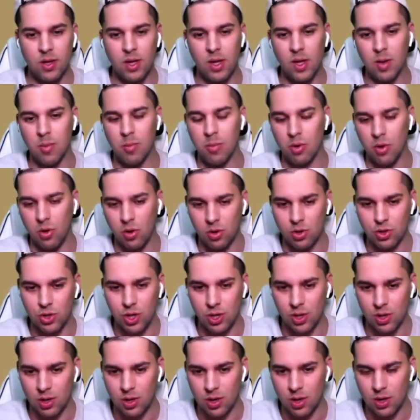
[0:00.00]
blockchain
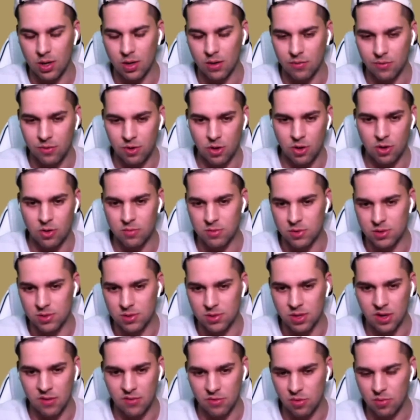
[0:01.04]
kind of terms,
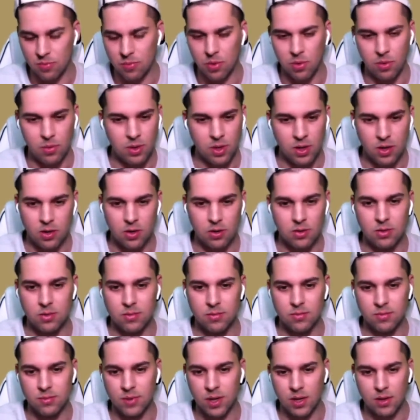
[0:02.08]
stuff you probably heard
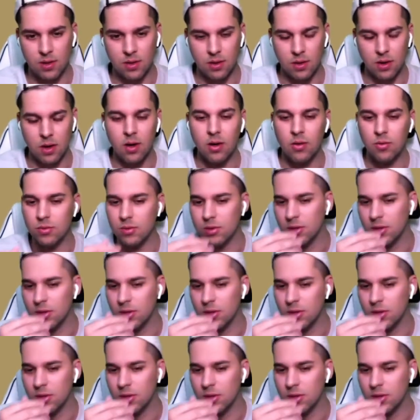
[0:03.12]
that around.